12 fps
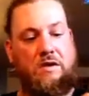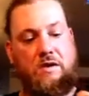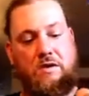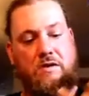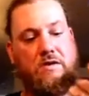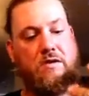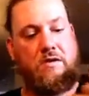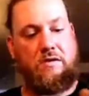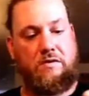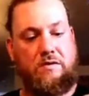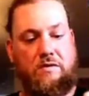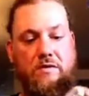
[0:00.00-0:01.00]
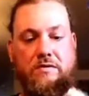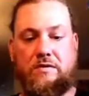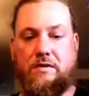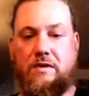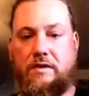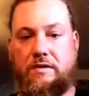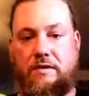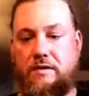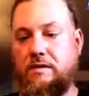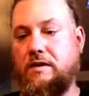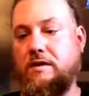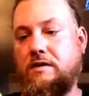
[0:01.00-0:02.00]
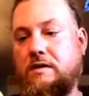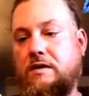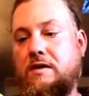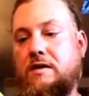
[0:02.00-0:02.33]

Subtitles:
And you see how I done that?